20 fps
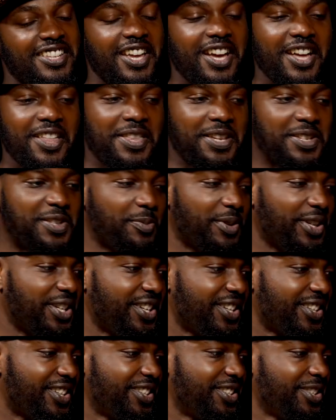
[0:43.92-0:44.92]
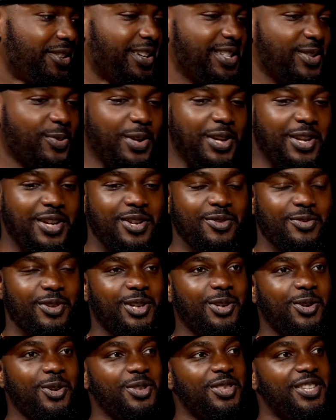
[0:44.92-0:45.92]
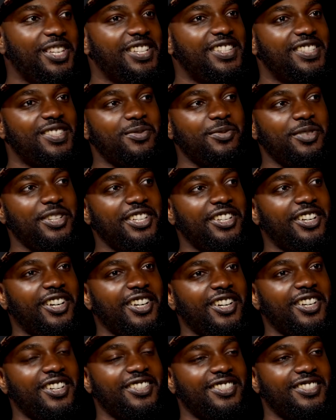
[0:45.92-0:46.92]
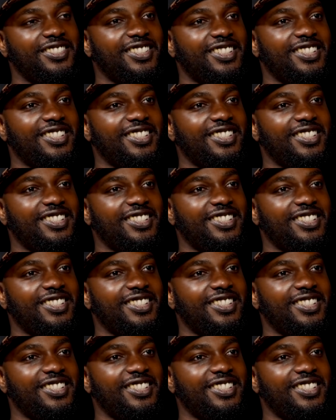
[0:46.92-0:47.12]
Yeah, things have been good. You know, as we record this, we are